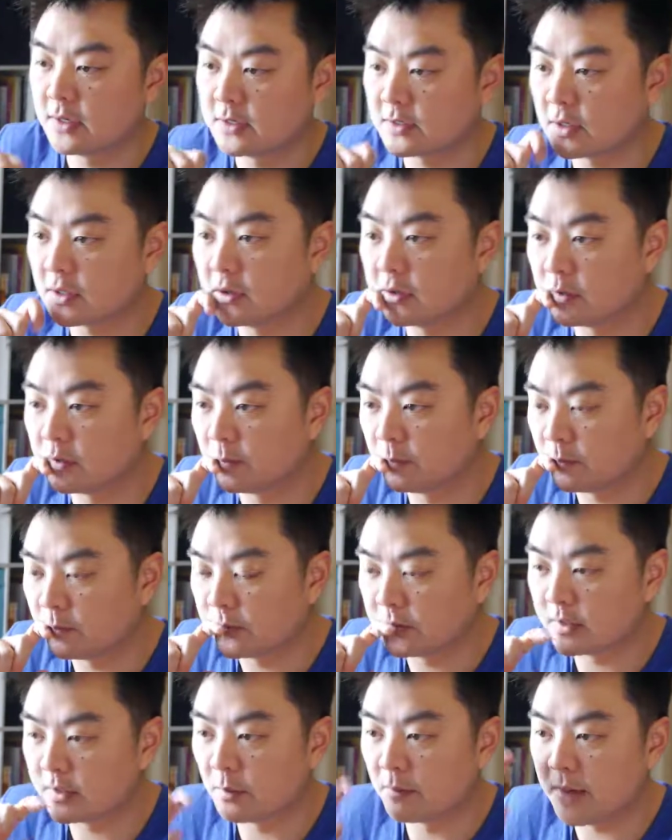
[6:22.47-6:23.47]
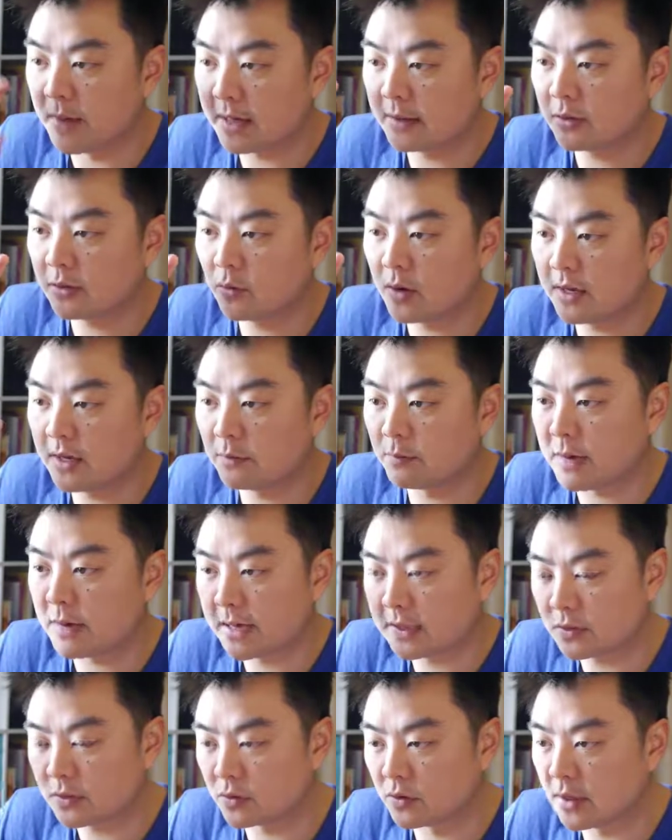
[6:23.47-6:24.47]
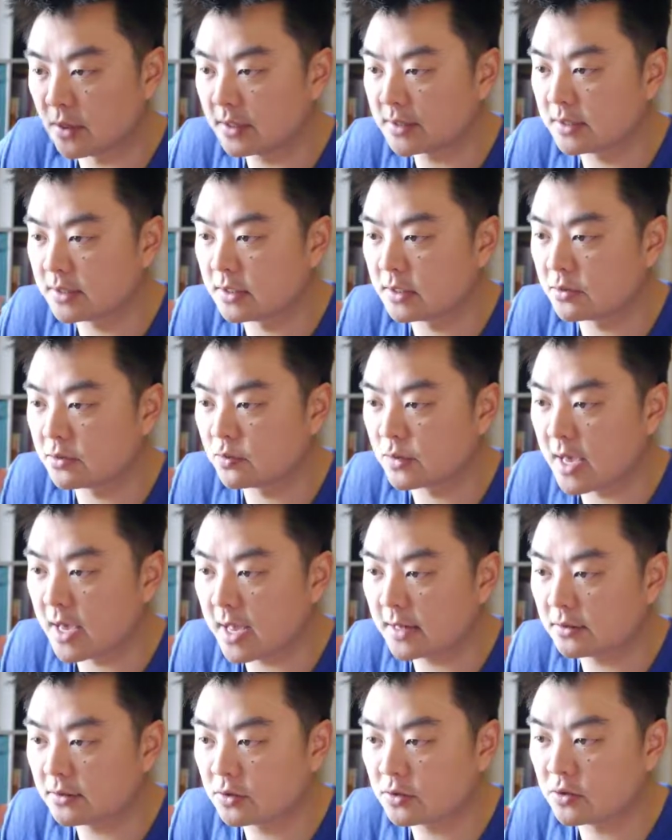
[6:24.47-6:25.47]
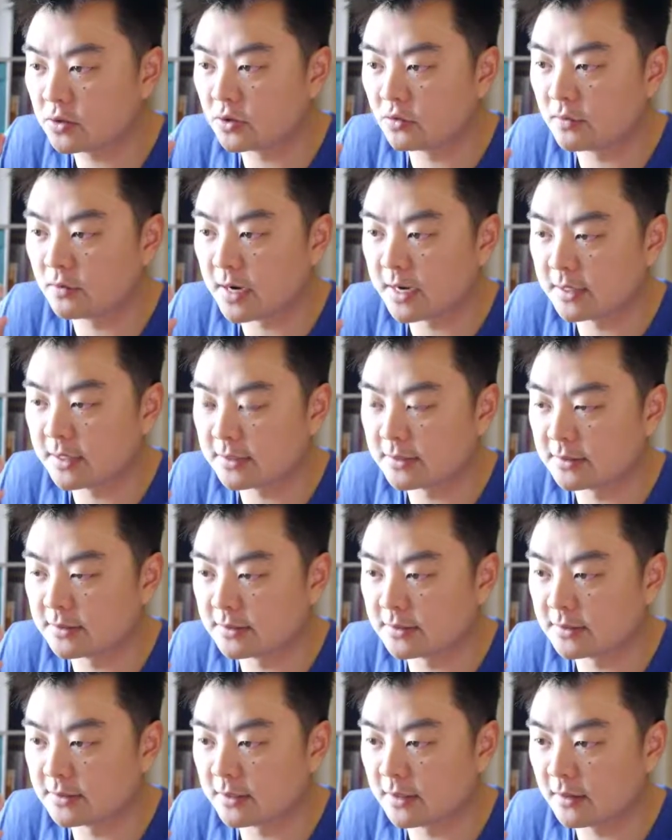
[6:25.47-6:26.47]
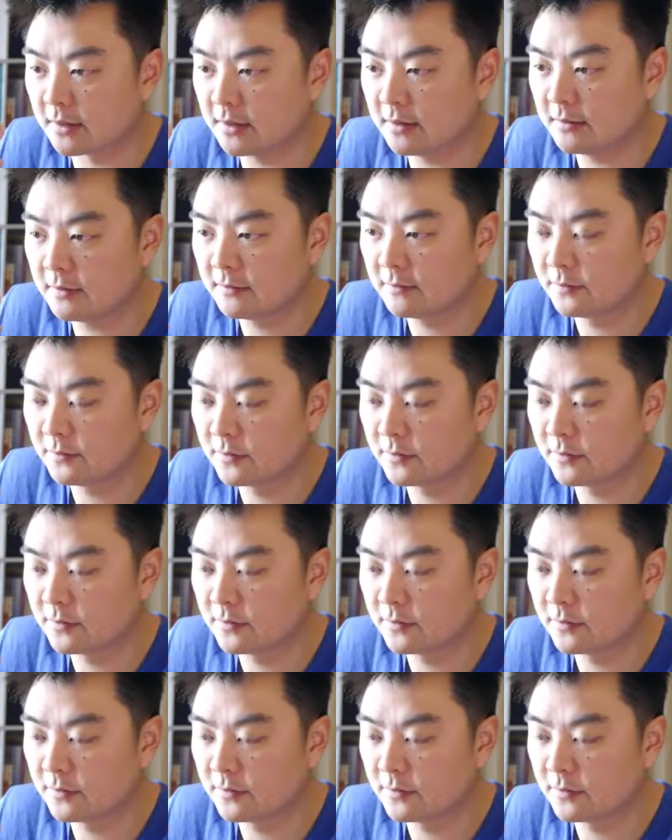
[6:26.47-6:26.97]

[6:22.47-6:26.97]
So the way the math works is we add the two radiuses together,